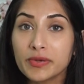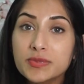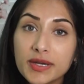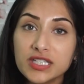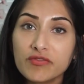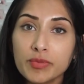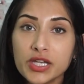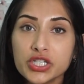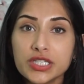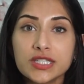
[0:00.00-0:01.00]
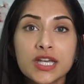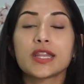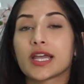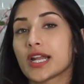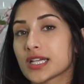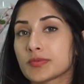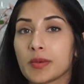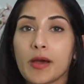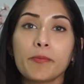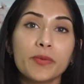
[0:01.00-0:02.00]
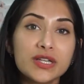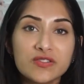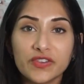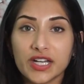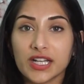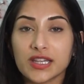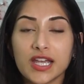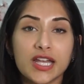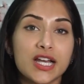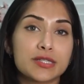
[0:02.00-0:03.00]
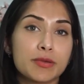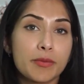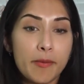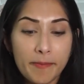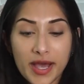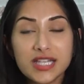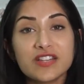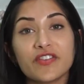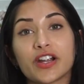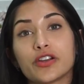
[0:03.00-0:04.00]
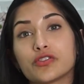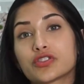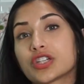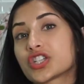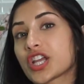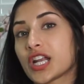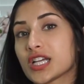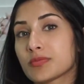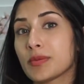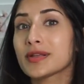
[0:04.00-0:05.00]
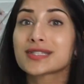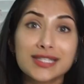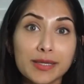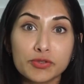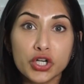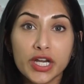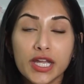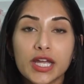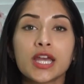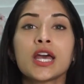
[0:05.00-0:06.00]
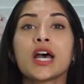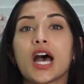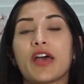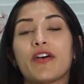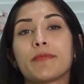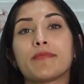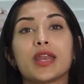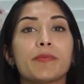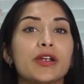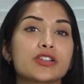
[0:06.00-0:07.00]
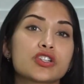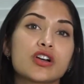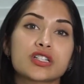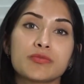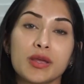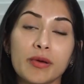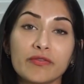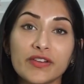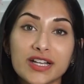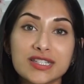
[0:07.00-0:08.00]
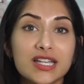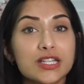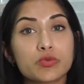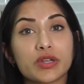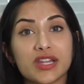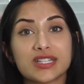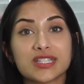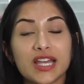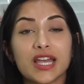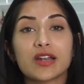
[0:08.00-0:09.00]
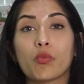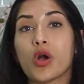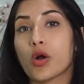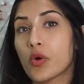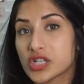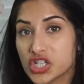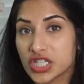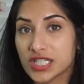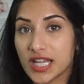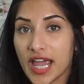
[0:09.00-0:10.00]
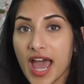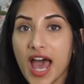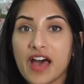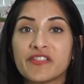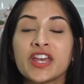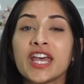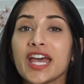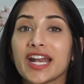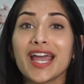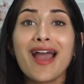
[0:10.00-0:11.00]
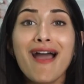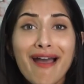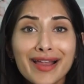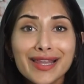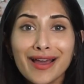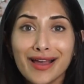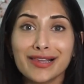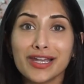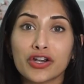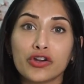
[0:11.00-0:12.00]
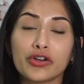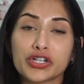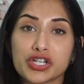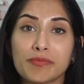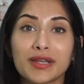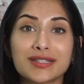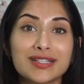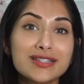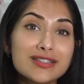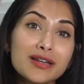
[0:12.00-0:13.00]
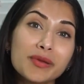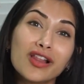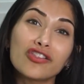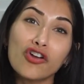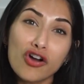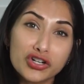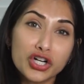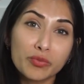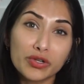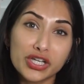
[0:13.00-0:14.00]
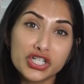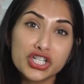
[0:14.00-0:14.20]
prospective patients. They can ask me about breastfeeding. They can ask me about pacifier usage. They can ask me about sleep training. I've had many parents talk to me about vaccines, where they stand, what questions they have. And I highly, highly encourage it, because this is going to be a long-term relationship